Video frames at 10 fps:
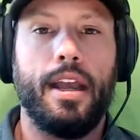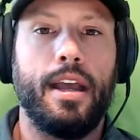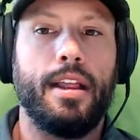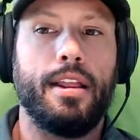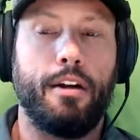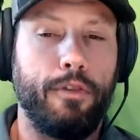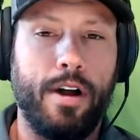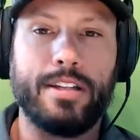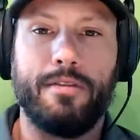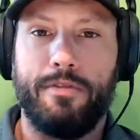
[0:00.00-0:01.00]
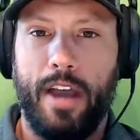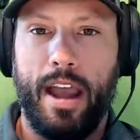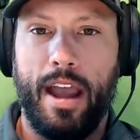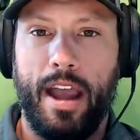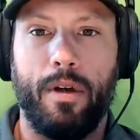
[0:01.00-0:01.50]
their friends and
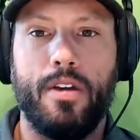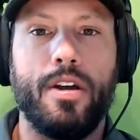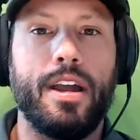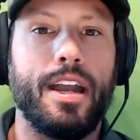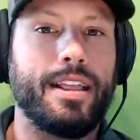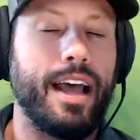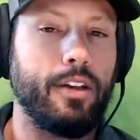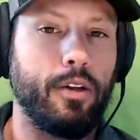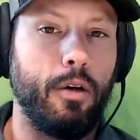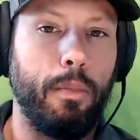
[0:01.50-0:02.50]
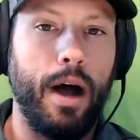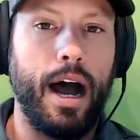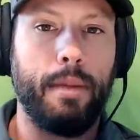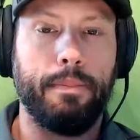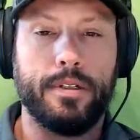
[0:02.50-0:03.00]
family, you can get that little
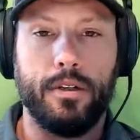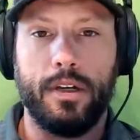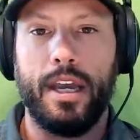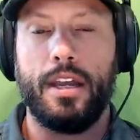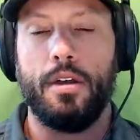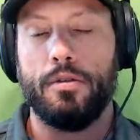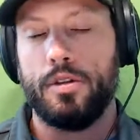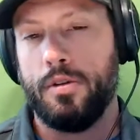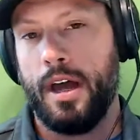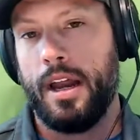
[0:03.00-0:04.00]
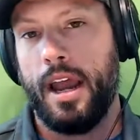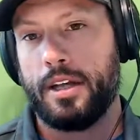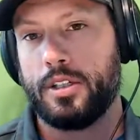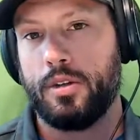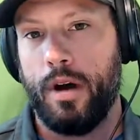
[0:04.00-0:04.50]
pop to get you to that
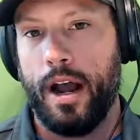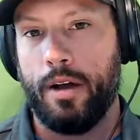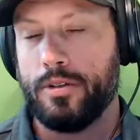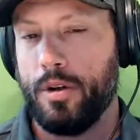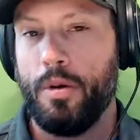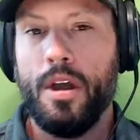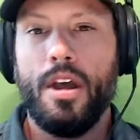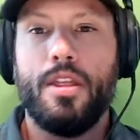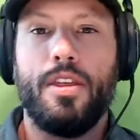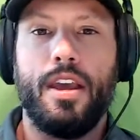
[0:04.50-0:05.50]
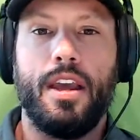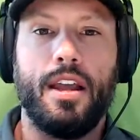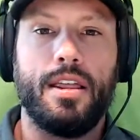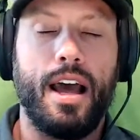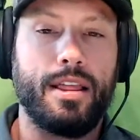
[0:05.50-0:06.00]
next round. So
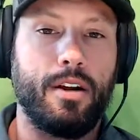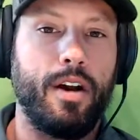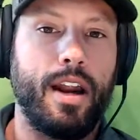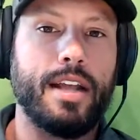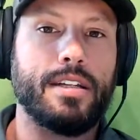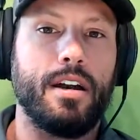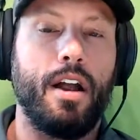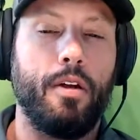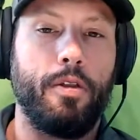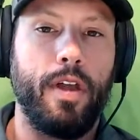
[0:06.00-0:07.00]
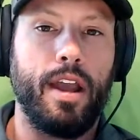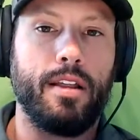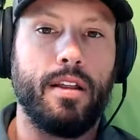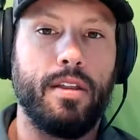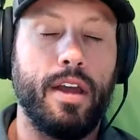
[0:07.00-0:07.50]
that 30 days is another
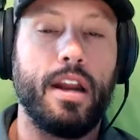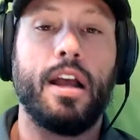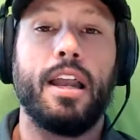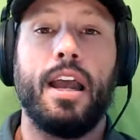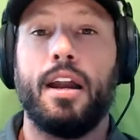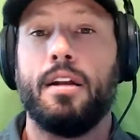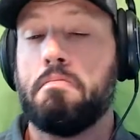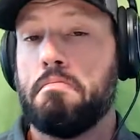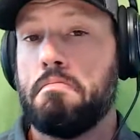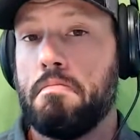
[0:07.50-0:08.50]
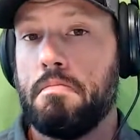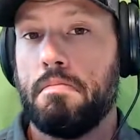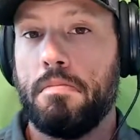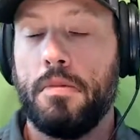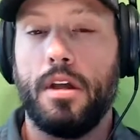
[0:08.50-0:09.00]
thing that, again,
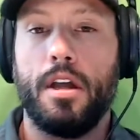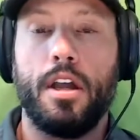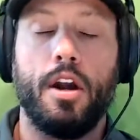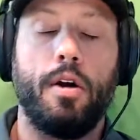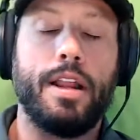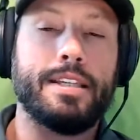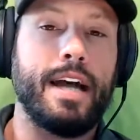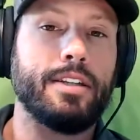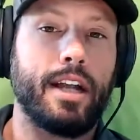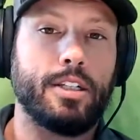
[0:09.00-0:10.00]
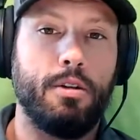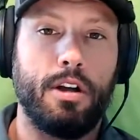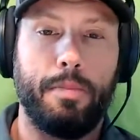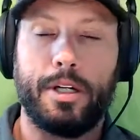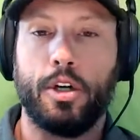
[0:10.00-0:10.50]
it sounds like it's too good
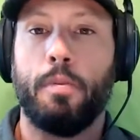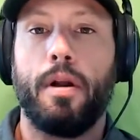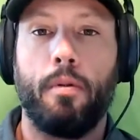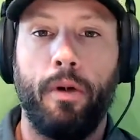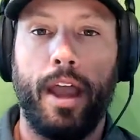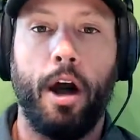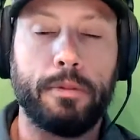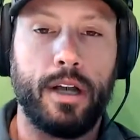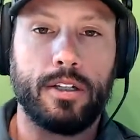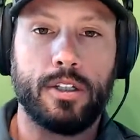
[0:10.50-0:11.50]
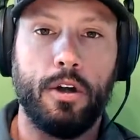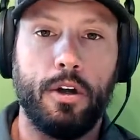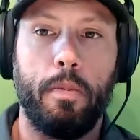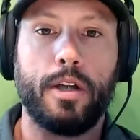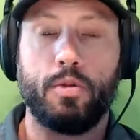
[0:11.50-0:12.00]
to be true, but it really helps us too,
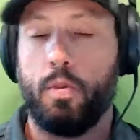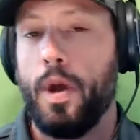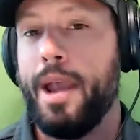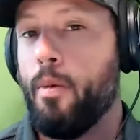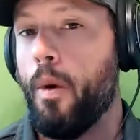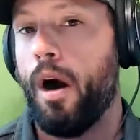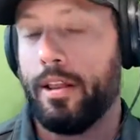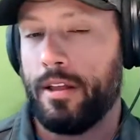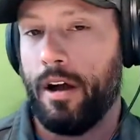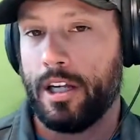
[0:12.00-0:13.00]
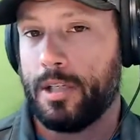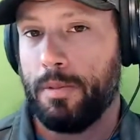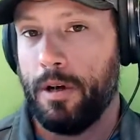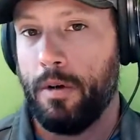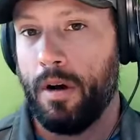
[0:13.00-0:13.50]
because we want the
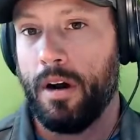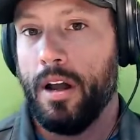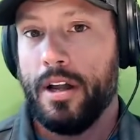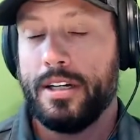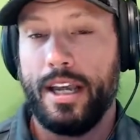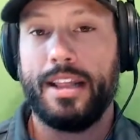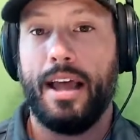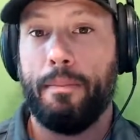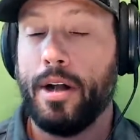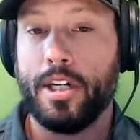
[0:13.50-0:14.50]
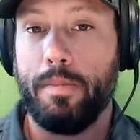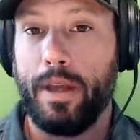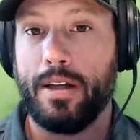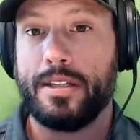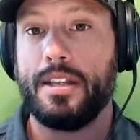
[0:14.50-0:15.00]
entrepreneur to get that budget,
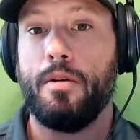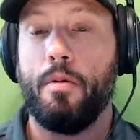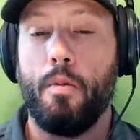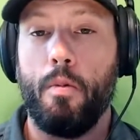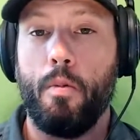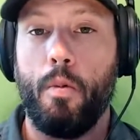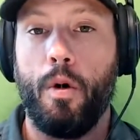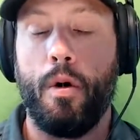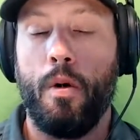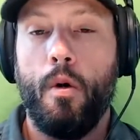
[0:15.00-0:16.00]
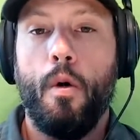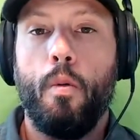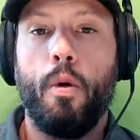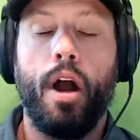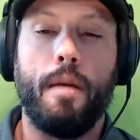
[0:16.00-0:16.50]
because we're
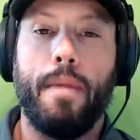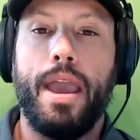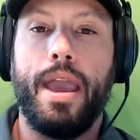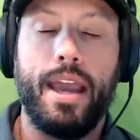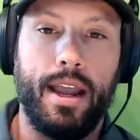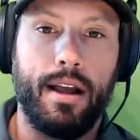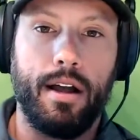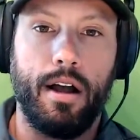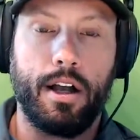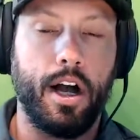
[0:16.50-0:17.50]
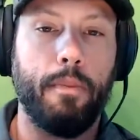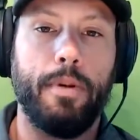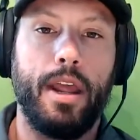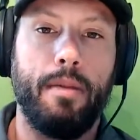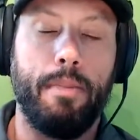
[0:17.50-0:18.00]
not making a
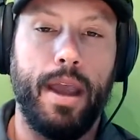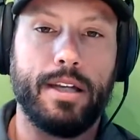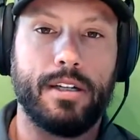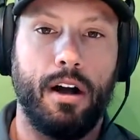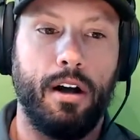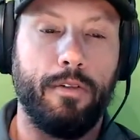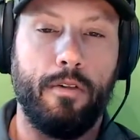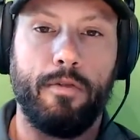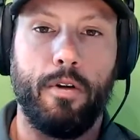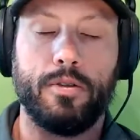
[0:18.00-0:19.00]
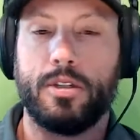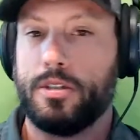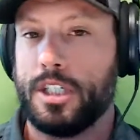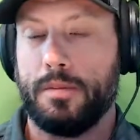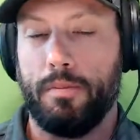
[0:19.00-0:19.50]
company based off of
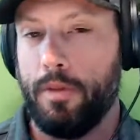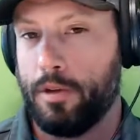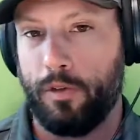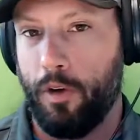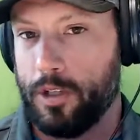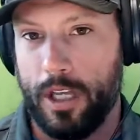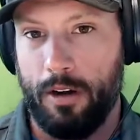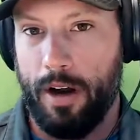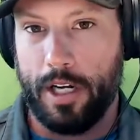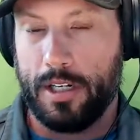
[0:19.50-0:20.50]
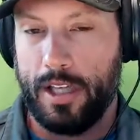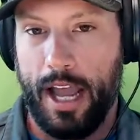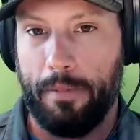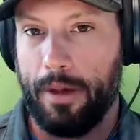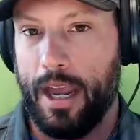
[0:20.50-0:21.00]
those first iterations of the
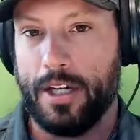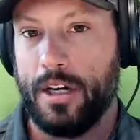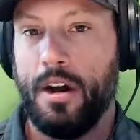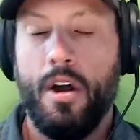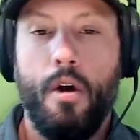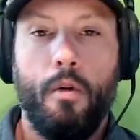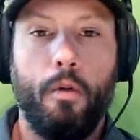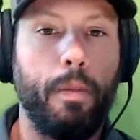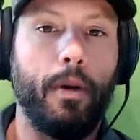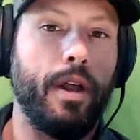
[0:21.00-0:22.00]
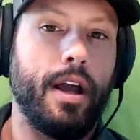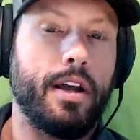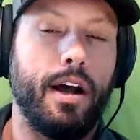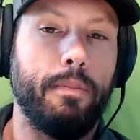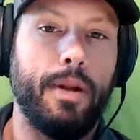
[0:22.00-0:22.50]
application. We're building a
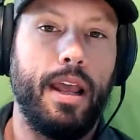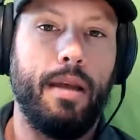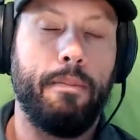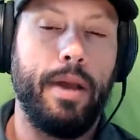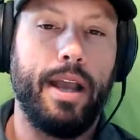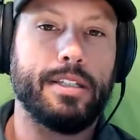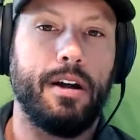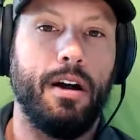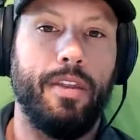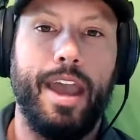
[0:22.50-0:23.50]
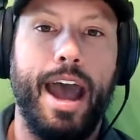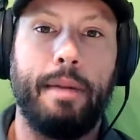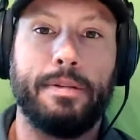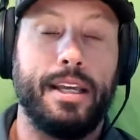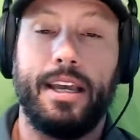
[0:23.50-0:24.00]
company based on the
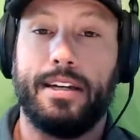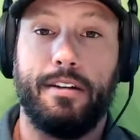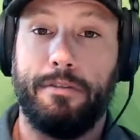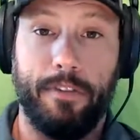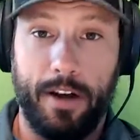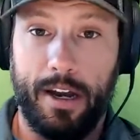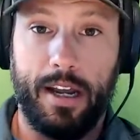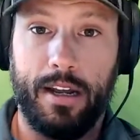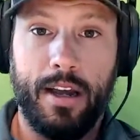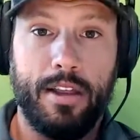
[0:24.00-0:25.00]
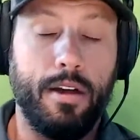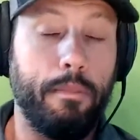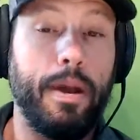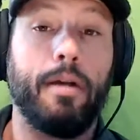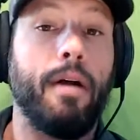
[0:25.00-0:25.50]
apps that get to funding, the
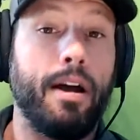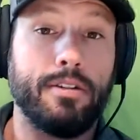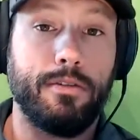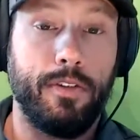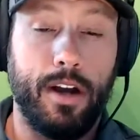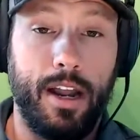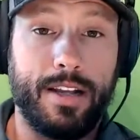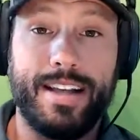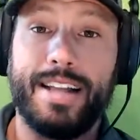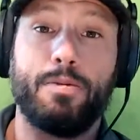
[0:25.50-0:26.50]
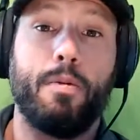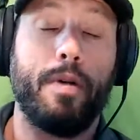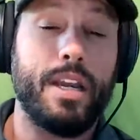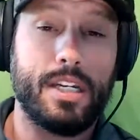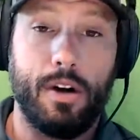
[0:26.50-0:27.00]
big rounds of funding, because that's when
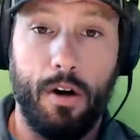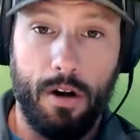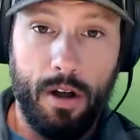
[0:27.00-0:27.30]
we start